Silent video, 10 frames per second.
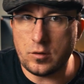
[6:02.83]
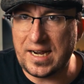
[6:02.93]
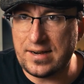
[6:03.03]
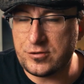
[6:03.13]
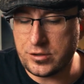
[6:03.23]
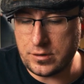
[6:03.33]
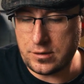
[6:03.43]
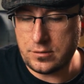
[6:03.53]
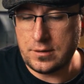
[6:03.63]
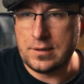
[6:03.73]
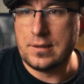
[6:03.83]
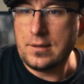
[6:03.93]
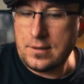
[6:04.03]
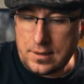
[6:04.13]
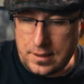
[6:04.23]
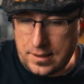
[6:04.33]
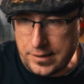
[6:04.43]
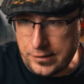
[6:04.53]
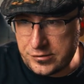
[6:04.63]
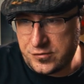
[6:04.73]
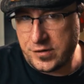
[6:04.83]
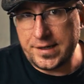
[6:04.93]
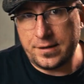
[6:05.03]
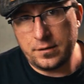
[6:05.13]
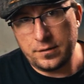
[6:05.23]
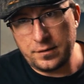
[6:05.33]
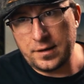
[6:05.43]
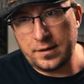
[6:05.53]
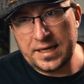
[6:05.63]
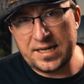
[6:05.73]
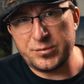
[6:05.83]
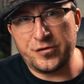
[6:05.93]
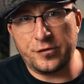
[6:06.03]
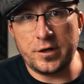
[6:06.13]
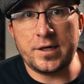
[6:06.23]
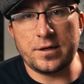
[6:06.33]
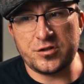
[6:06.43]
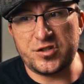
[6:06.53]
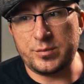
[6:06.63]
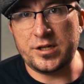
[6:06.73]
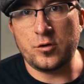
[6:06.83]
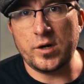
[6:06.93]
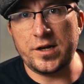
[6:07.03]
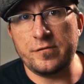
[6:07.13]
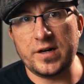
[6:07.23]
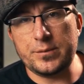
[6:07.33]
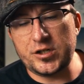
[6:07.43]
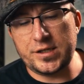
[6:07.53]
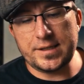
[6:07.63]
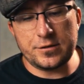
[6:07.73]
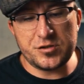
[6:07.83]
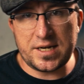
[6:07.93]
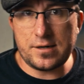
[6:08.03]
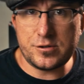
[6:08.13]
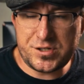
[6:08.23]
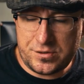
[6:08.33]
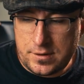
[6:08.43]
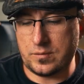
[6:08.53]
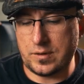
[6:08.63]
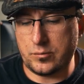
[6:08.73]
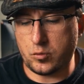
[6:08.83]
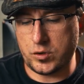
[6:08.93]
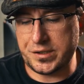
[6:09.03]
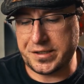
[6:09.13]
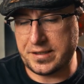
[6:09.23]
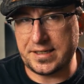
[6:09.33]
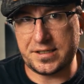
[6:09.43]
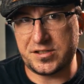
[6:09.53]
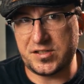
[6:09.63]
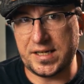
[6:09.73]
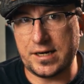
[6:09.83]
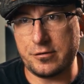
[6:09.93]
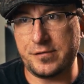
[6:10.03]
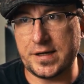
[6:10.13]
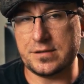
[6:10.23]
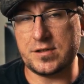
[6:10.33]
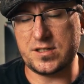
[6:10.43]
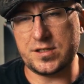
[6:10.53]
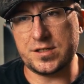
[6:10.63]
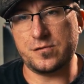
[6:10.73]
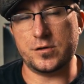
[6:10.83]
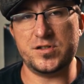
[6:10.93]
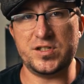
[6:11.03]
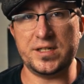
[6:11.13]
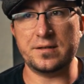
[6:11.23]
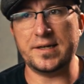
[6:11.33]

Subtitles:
or afterglow. I always find the atmospheric colors to be quite vibrant at those hours. I'm really liking to see how effective this is for city